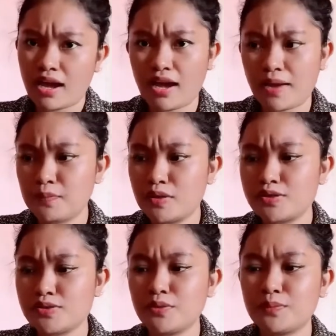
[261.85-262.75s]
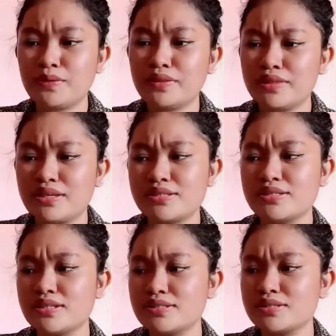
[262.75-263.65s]
I'm not sure, but this
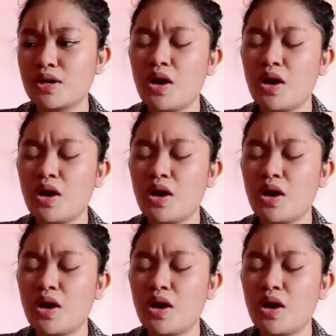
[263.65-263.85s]
is